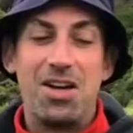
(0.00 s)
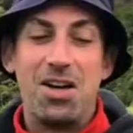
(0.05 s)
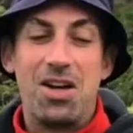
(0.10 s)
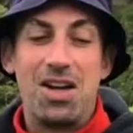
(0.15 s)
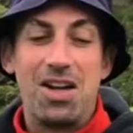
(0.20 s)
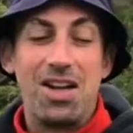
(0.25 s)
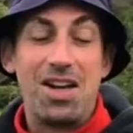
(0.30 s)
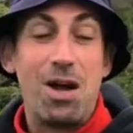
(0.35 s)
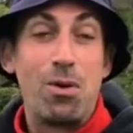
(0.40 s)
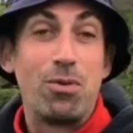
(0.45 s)

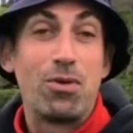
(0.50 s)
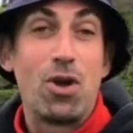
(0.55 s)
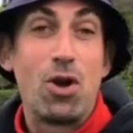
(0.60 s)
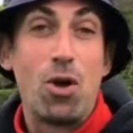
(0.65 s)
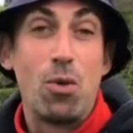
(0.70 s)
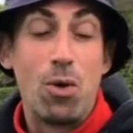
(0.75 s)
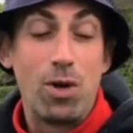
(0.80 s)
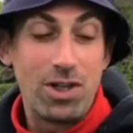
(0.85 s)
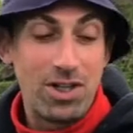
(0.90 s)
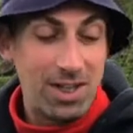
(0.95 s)
Now we've got our
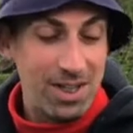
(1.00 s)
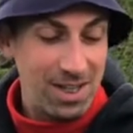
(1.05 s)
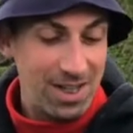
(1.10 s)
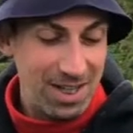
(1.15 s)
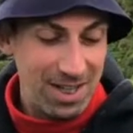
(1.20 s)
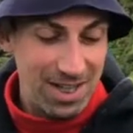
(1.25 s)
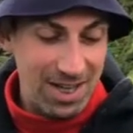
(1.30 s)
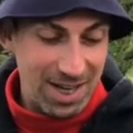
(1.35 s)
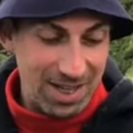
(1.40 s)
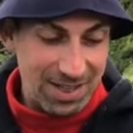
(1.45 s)
water.
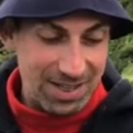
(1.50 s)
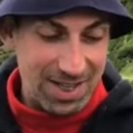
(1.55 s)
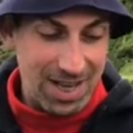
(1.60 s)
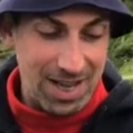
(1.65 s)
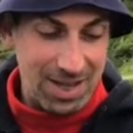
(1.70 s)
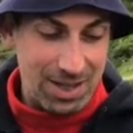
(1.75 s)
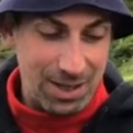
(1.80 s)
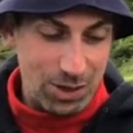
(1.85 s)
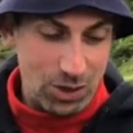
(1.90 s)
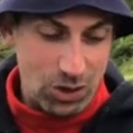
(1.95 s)
Let's get
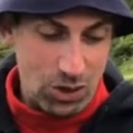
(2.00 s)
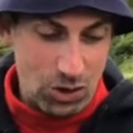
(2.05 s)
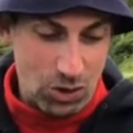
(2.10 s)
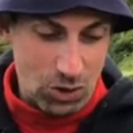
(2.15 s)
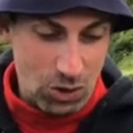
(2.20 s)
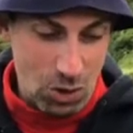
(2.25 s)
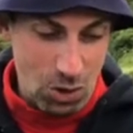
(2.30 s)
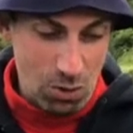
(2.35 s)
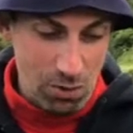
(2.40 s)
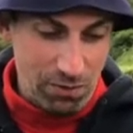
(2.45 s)
this
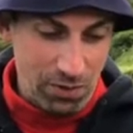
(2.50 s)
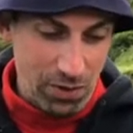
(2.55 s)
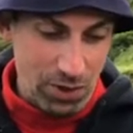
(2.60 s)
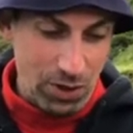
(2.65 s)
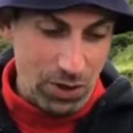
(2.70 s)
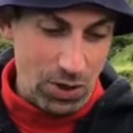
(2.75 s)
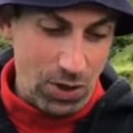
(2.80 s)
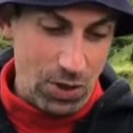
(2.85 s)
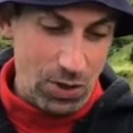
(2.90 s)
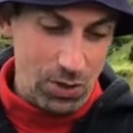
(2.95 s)
stove on the
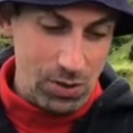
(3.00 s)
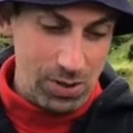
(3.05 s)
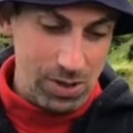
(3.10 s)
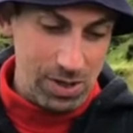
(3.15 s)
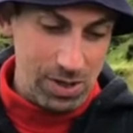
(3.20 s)
go.